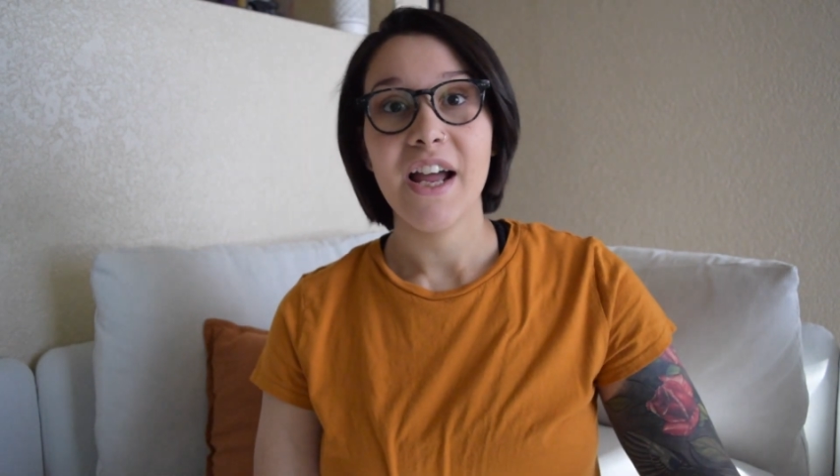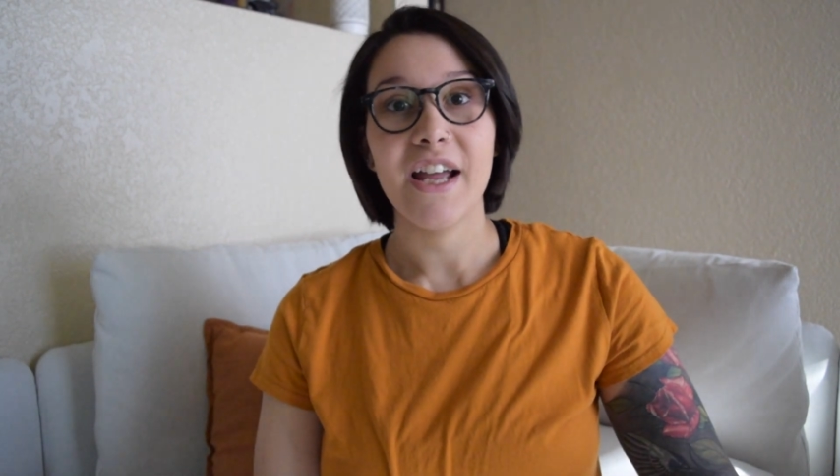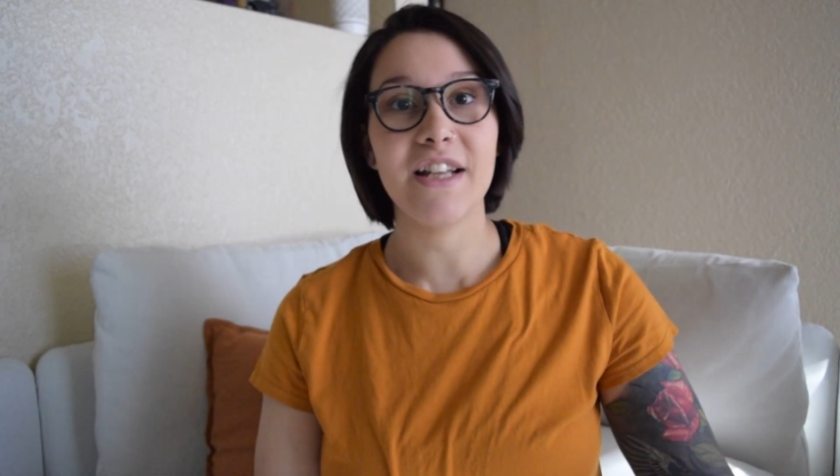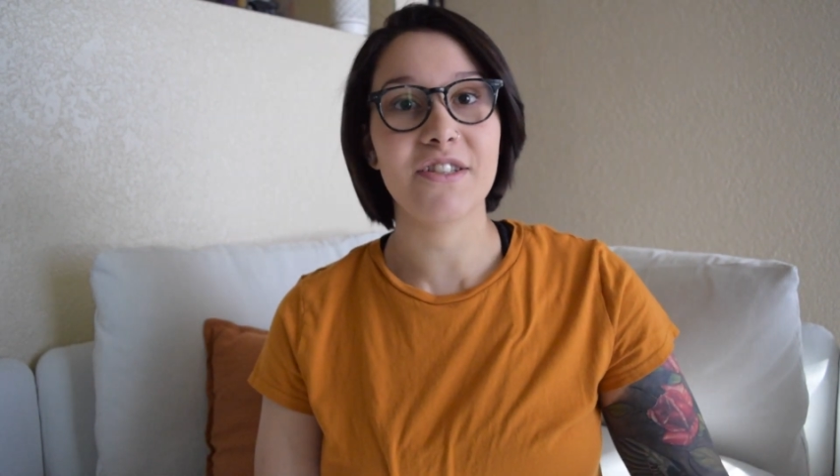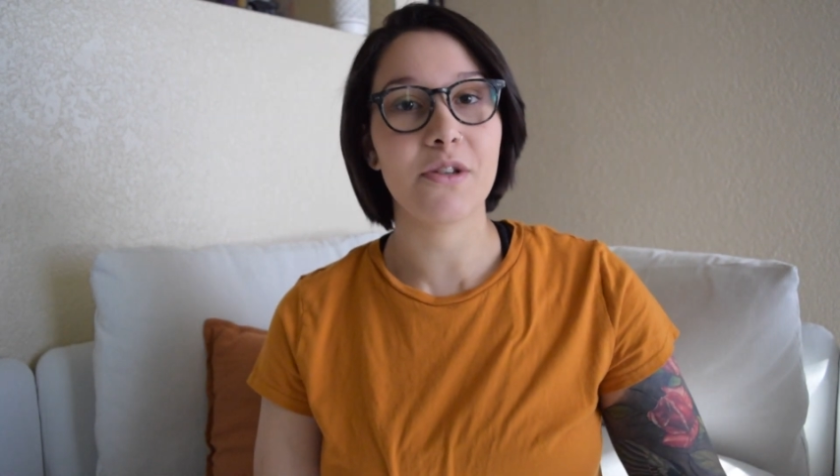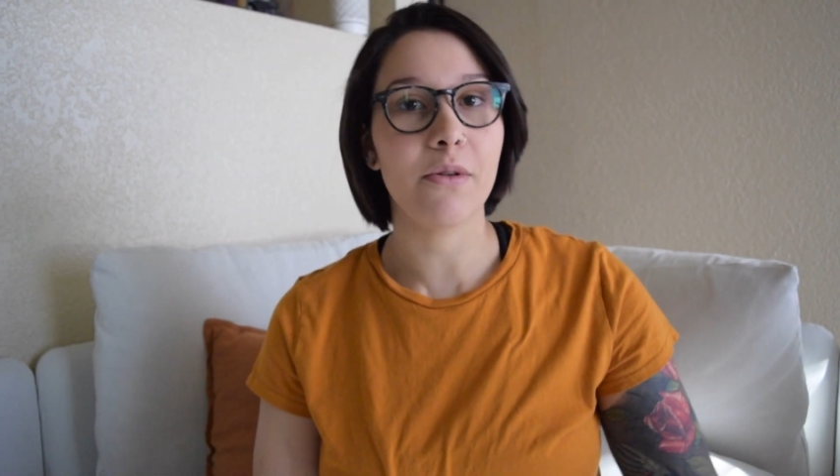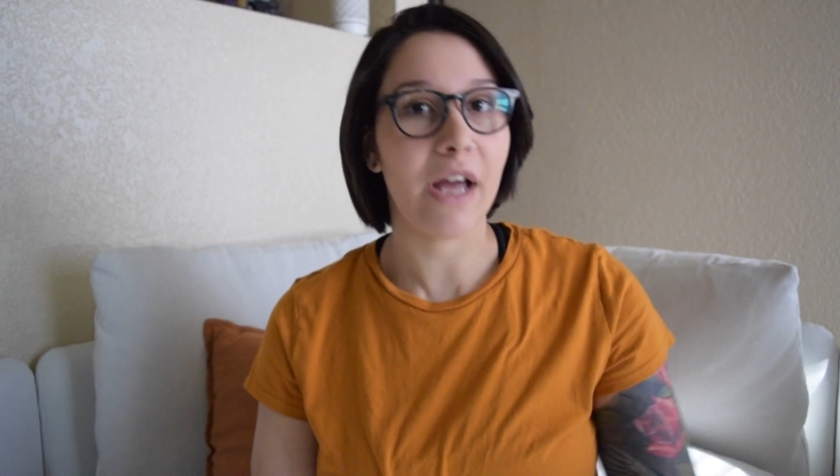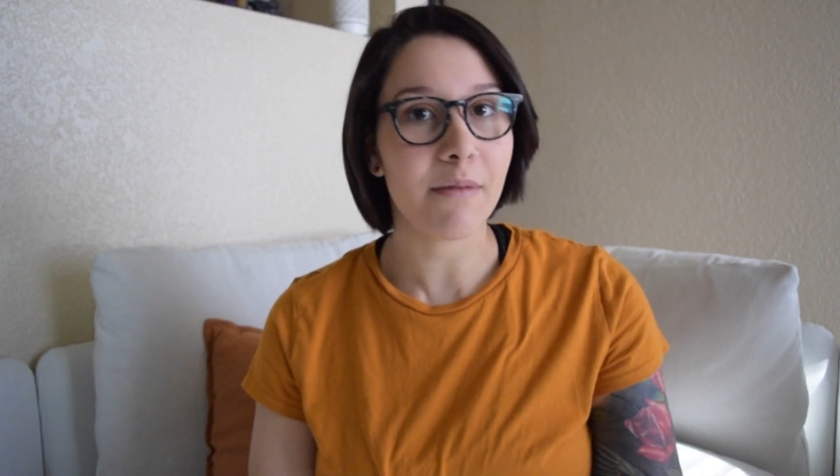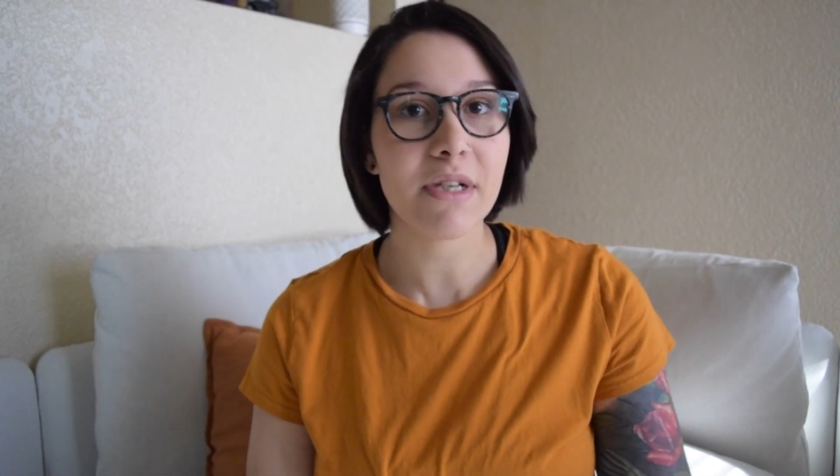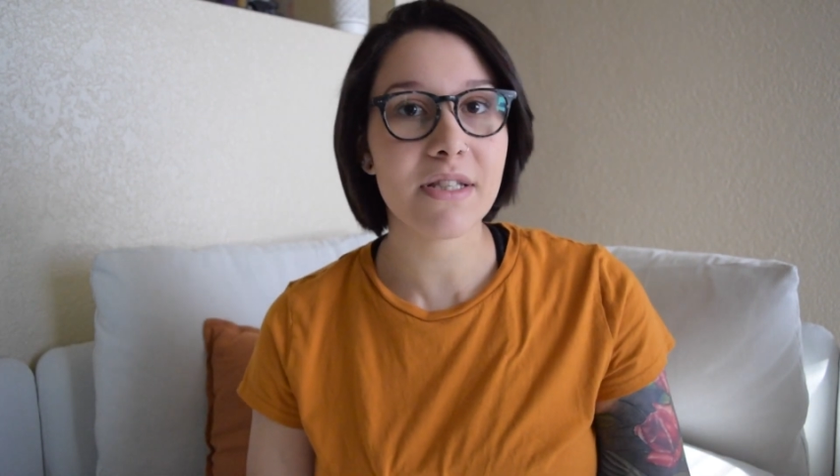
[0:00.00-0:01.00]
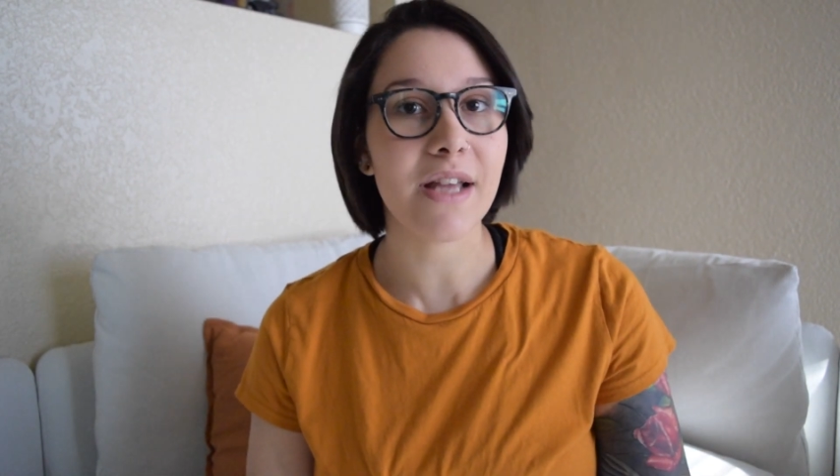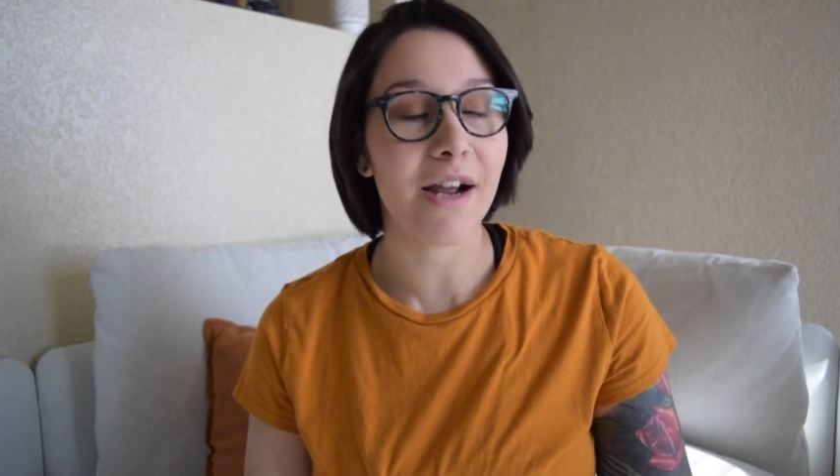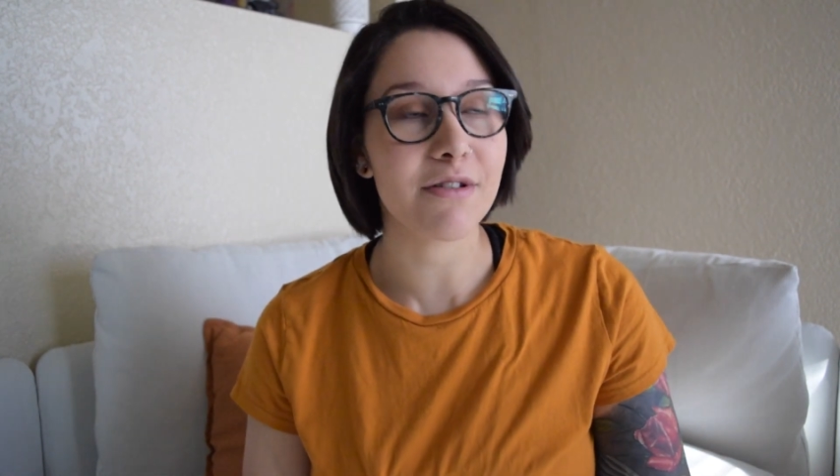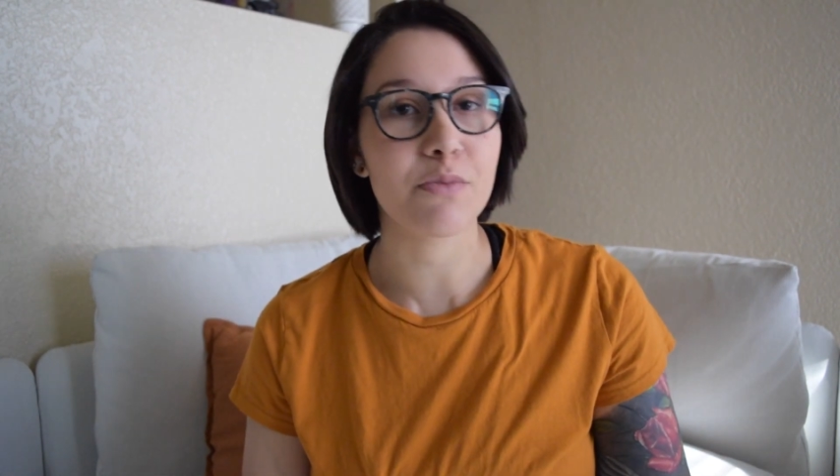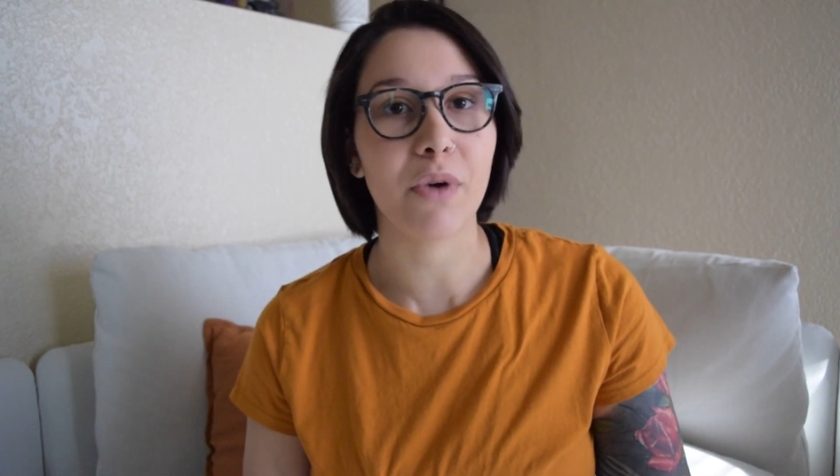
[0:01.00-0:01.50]
and so that means that
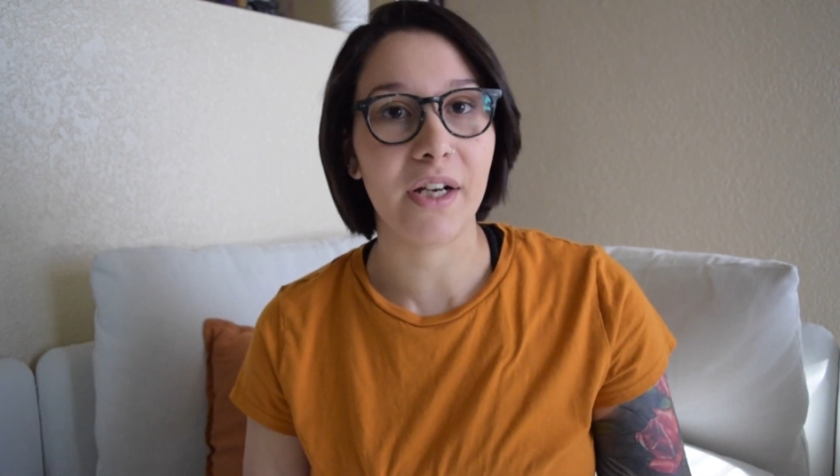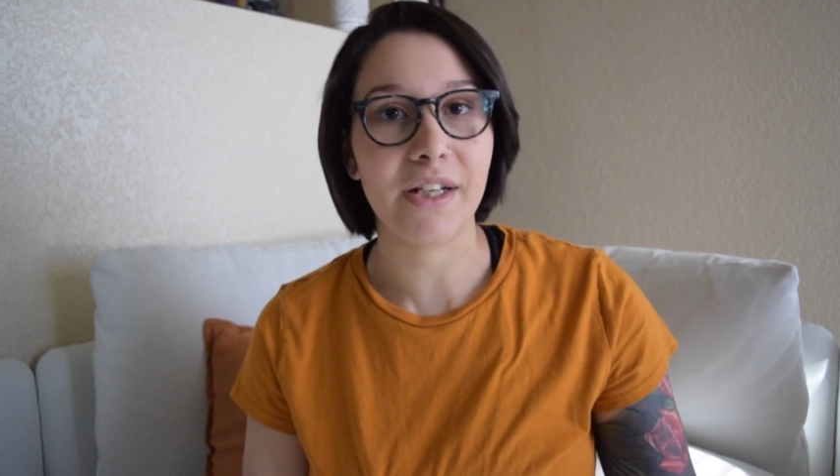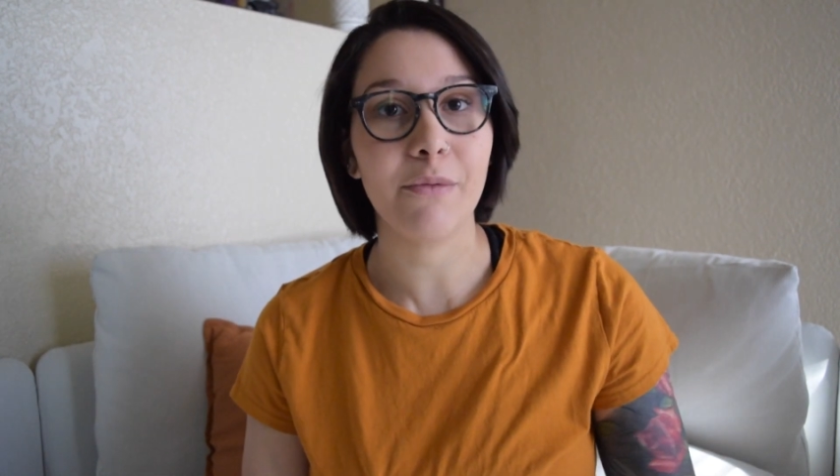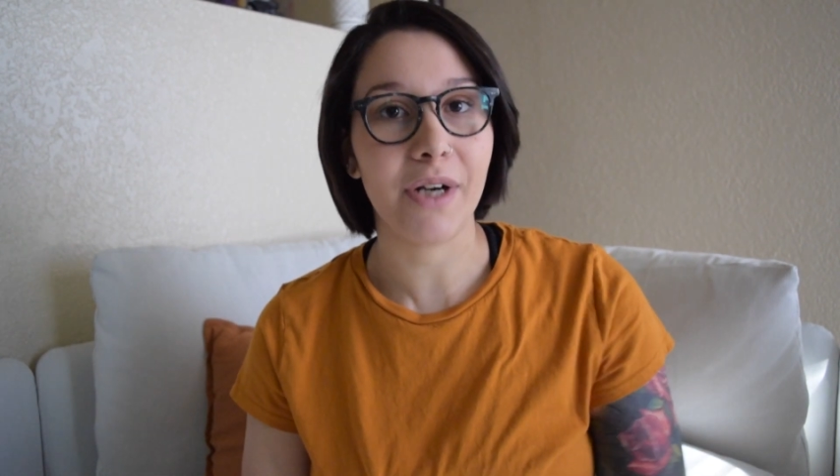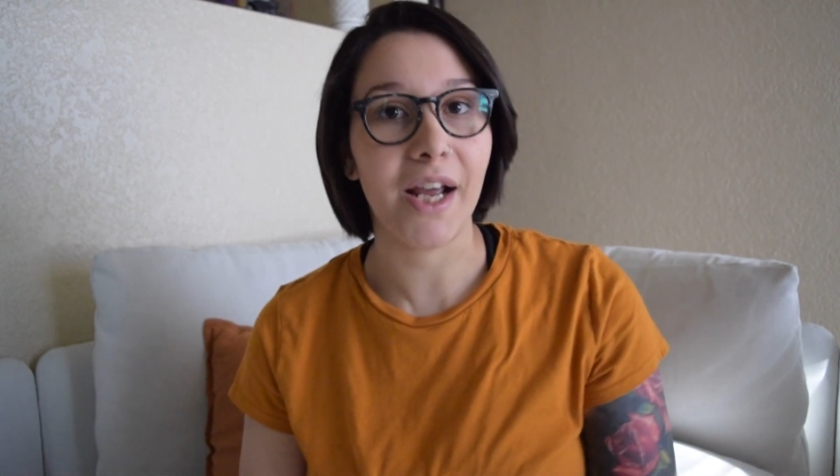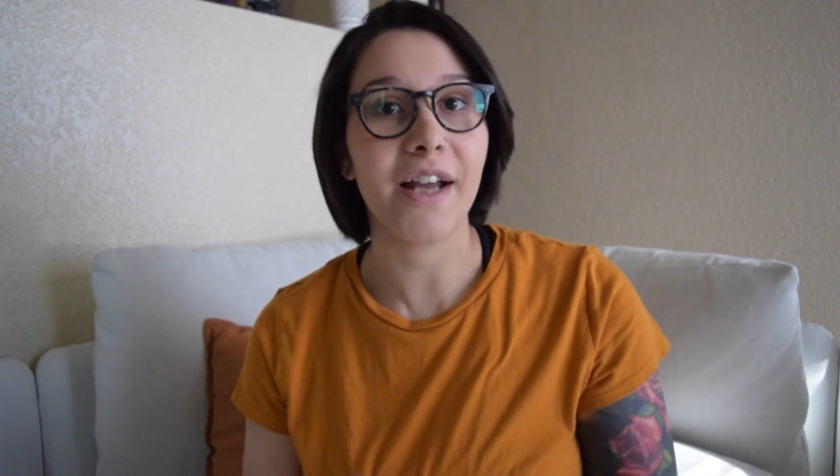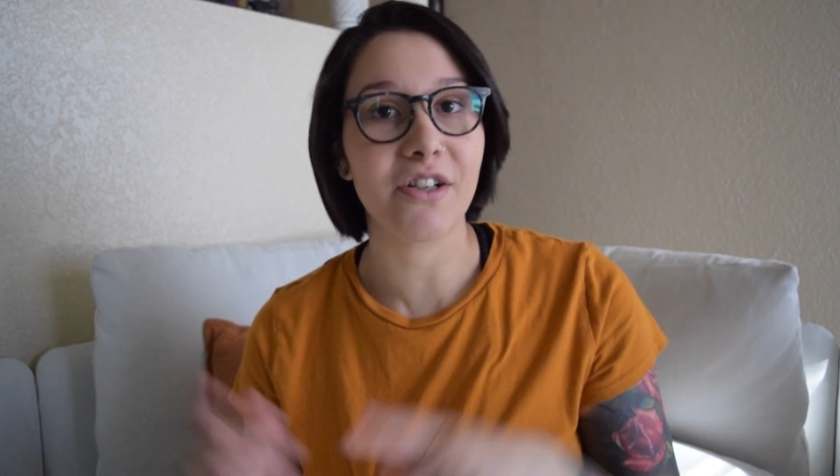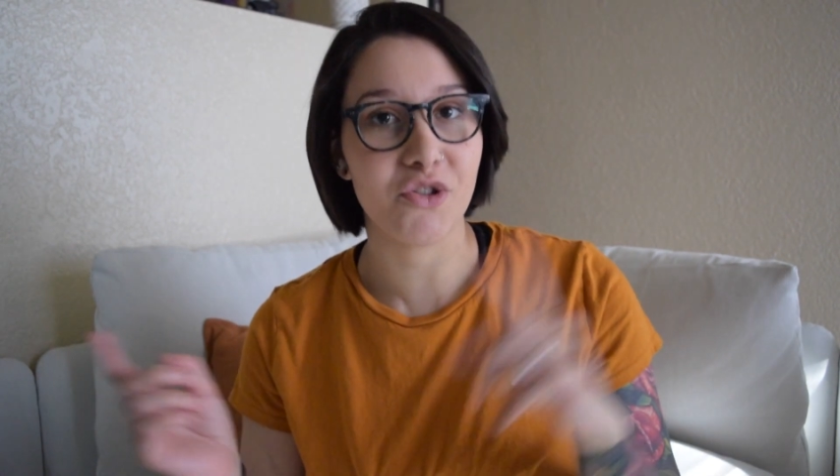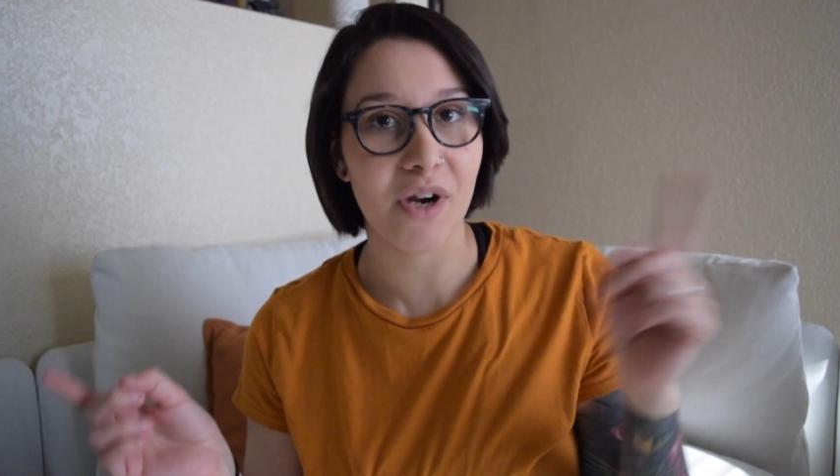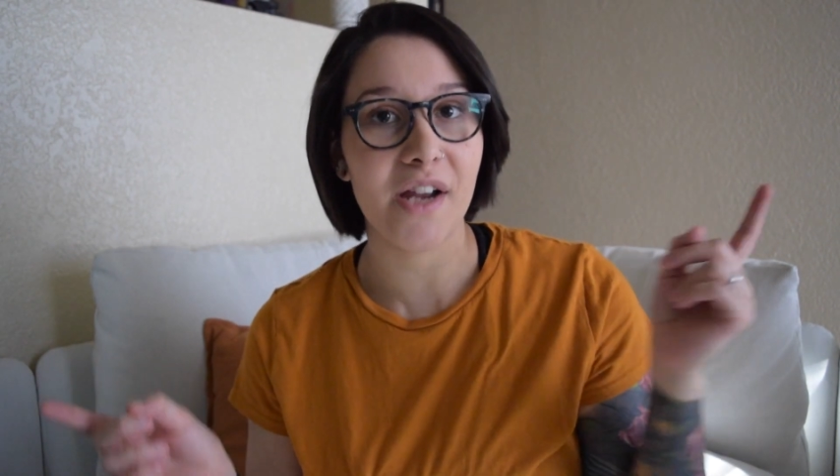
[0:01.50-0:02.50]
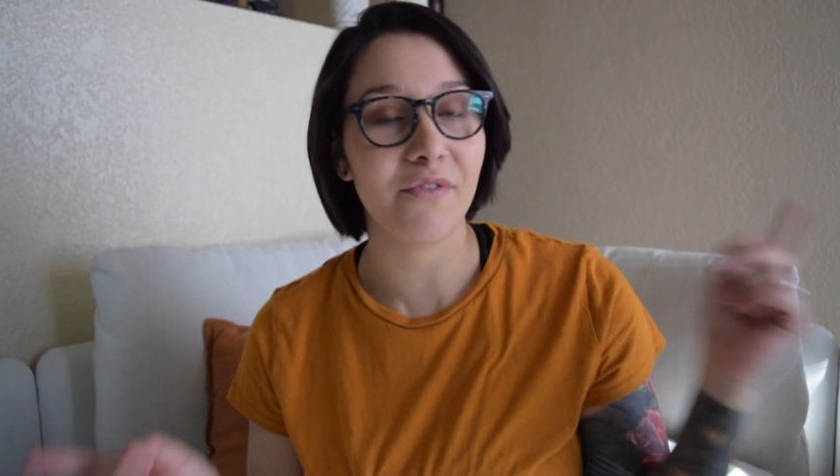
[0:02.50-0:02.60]
I was pregnant when I had to drive